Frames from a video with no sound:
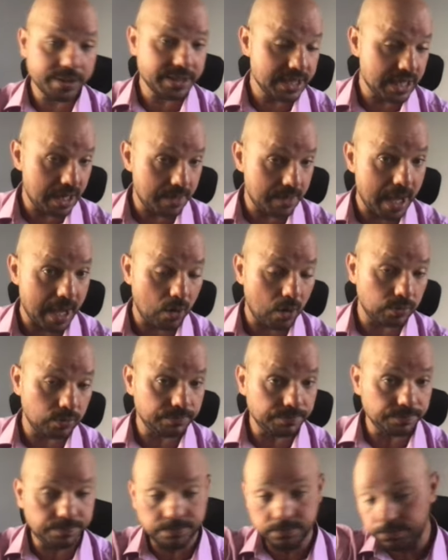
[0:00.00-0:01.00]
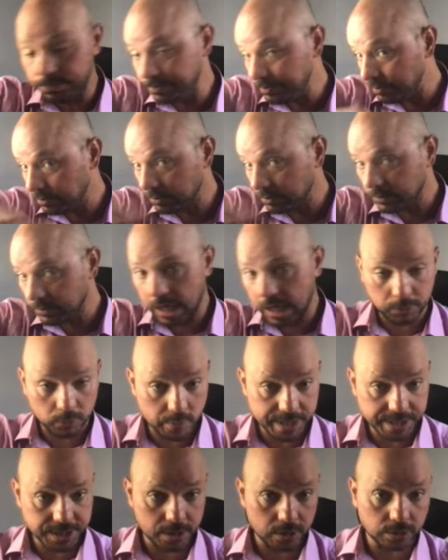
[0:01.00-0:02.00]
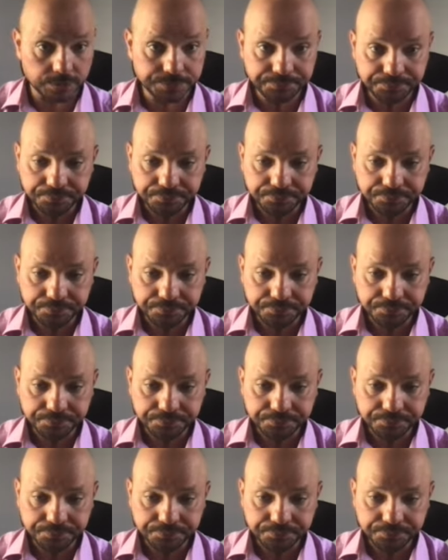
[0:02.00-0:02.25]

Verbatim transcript: EML a couple of weeks ago,